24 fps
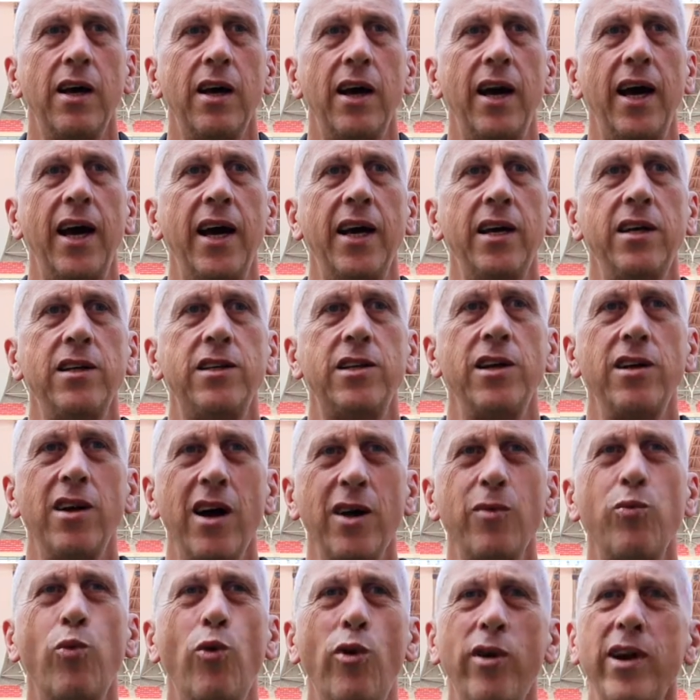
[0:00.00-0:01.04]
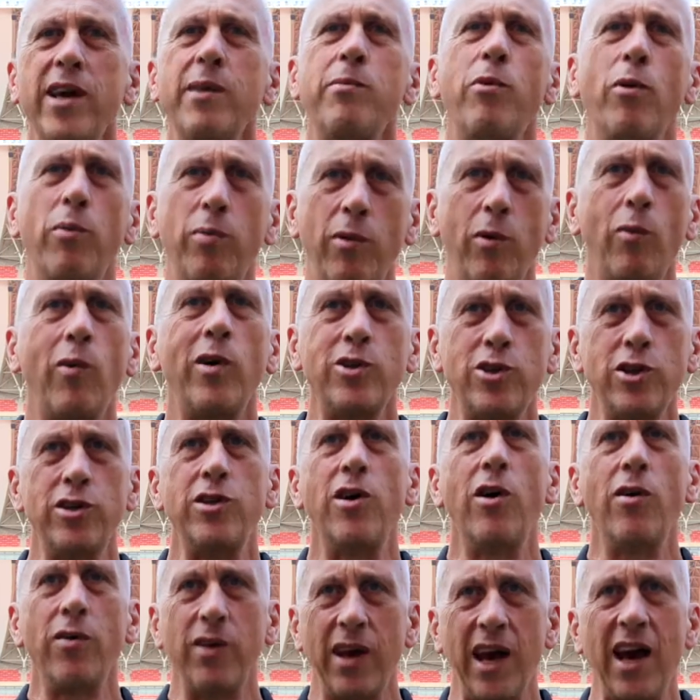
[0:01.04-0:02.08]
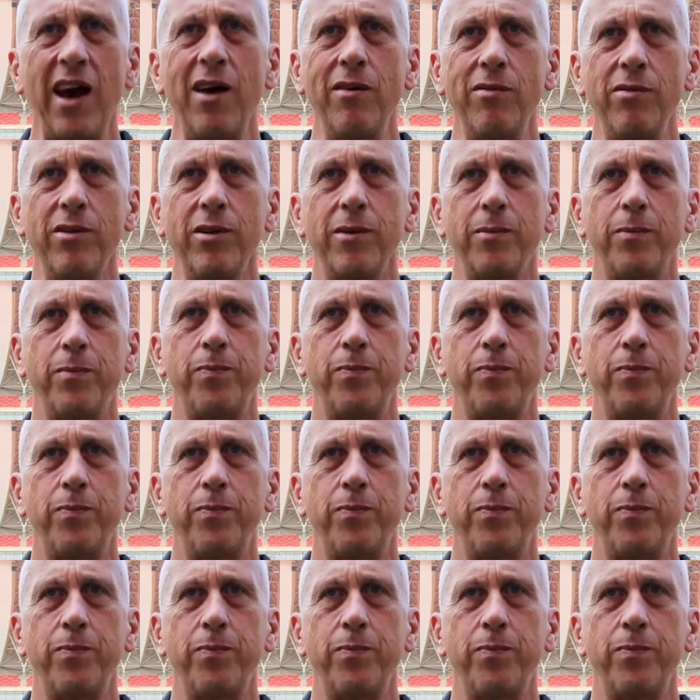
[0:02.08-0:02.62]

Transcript: and to not worry about what you don't have.